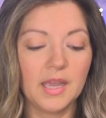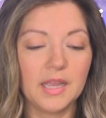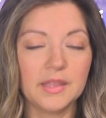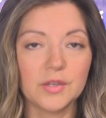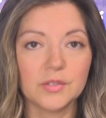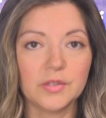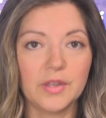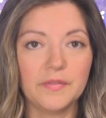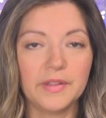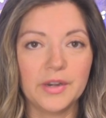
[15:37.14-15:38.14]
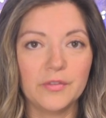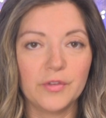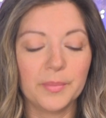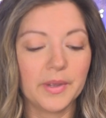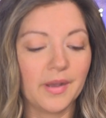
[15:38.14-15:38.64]
And there's a love letter
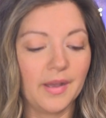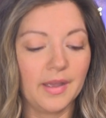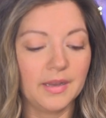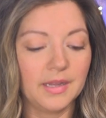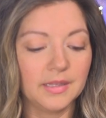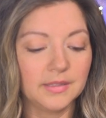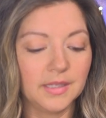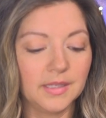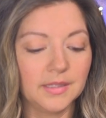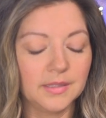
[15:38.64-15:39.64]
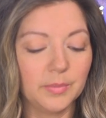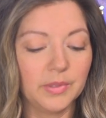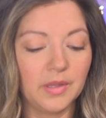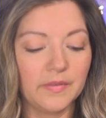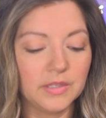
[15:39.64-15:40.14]
from God. It says,
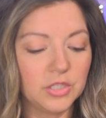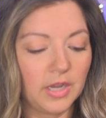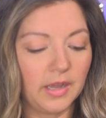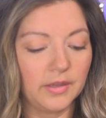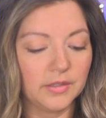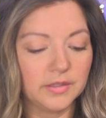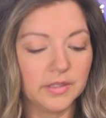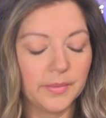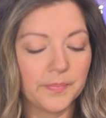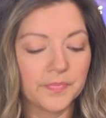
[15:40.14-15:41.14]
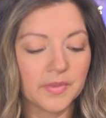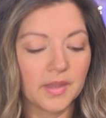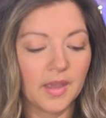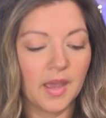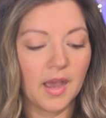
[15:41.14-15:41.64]
Beloved child,
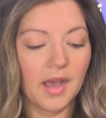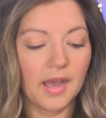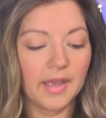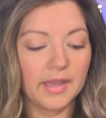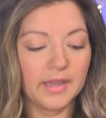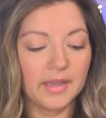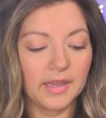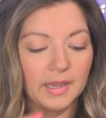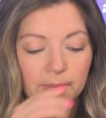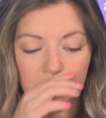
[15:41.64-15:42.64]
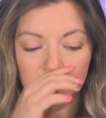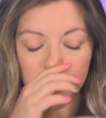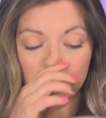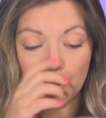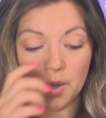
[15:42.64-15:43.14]
I am a
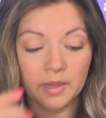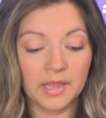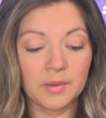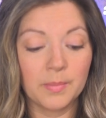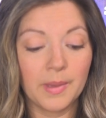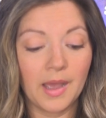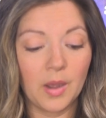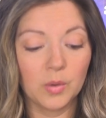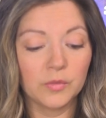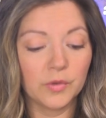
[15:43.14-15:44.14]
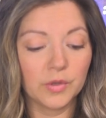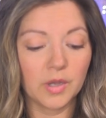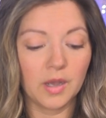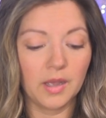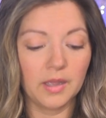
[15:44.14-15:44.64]
strong and powerful
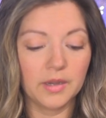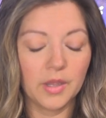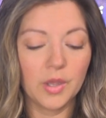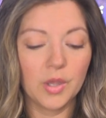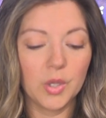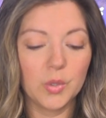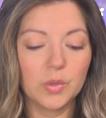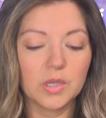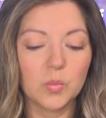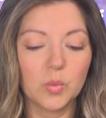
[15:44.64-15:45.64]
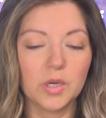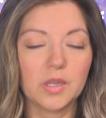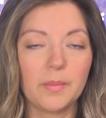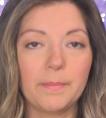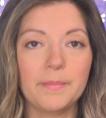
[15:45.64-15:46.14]
God who can
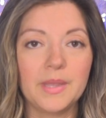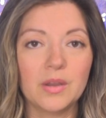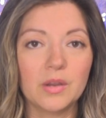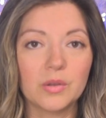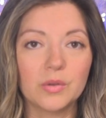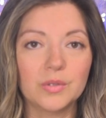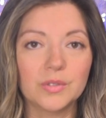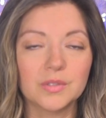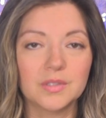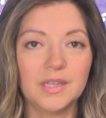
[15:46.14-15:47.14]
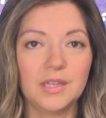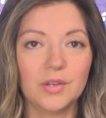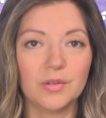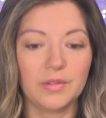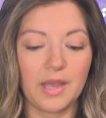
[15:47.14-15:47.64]
work miracles in
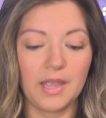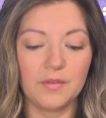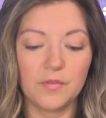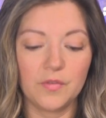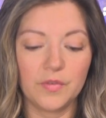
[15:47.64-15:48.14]
your life.